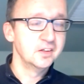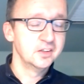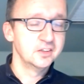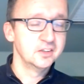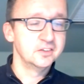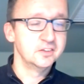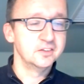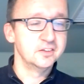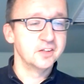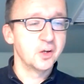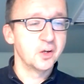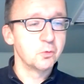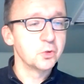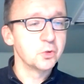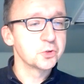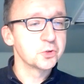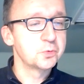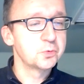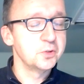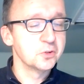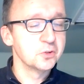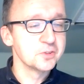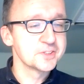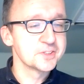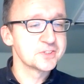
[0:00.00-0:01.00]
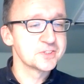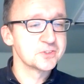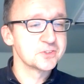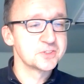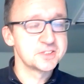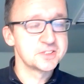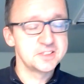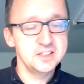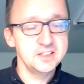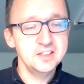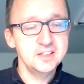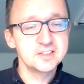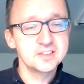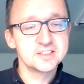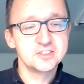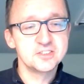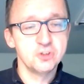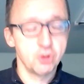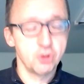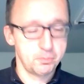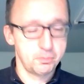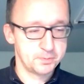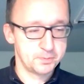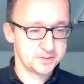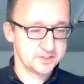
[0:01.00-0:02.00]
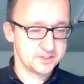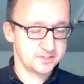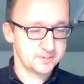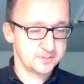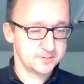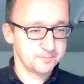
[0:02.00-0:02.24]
Now, what we also see is the opposite.